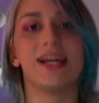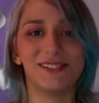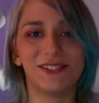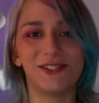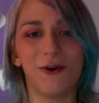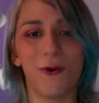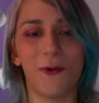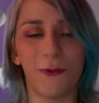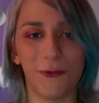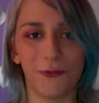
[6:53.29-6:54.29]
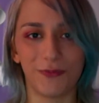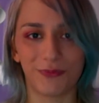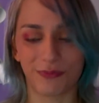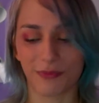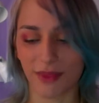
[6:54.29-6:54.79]
So
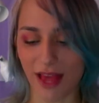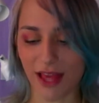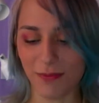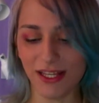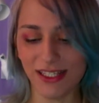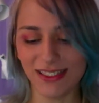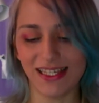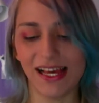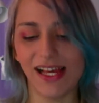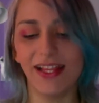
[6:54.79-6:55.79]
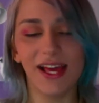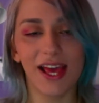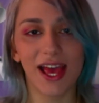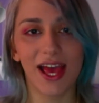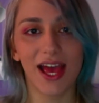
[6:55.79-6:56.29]
that being said,
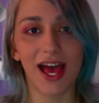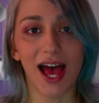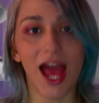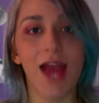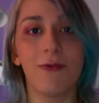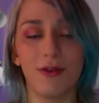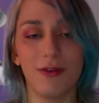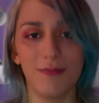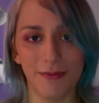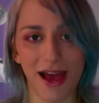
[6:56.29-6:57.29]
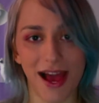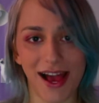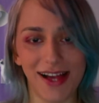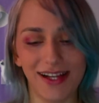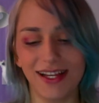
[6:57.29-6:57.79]
I will be
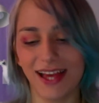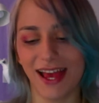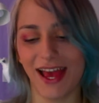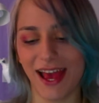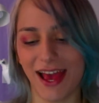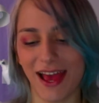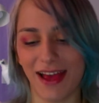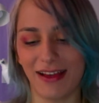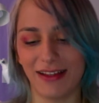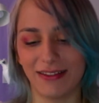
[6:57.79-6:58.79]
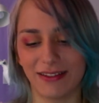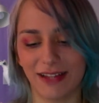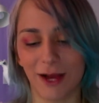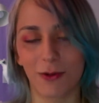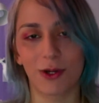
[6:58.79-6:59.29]
back and
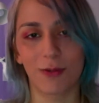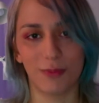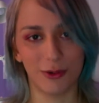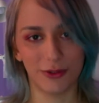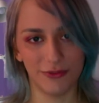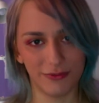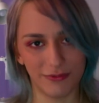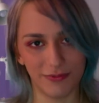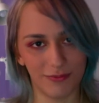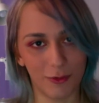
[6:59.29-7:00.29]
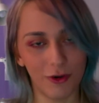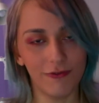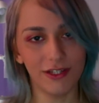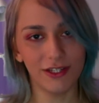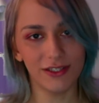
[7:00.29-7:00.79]
I'm gonna upload more
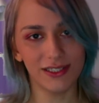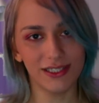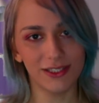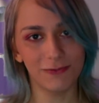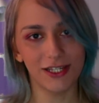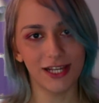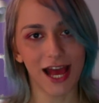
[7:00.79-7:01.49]
videos this week.